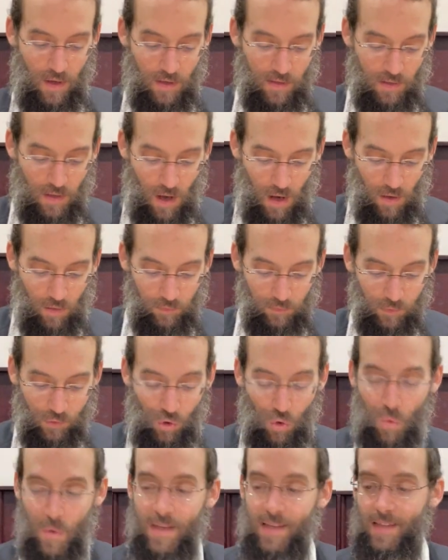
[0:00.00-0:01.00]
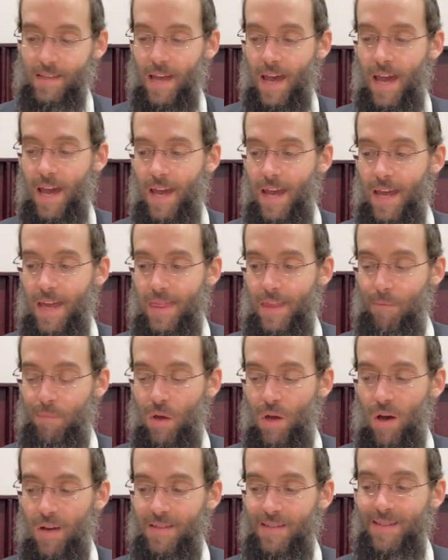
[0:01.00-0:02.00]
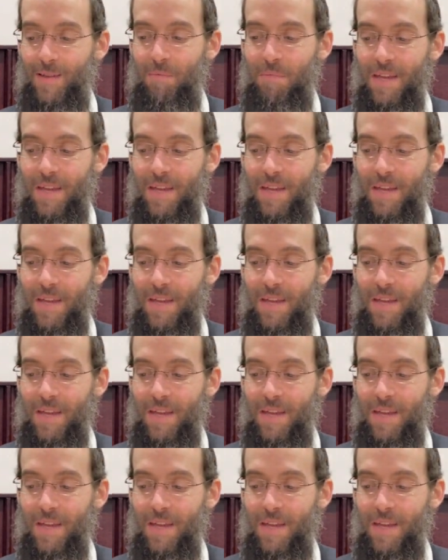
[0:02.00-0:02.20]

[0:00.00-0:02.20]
So, do we say that because in the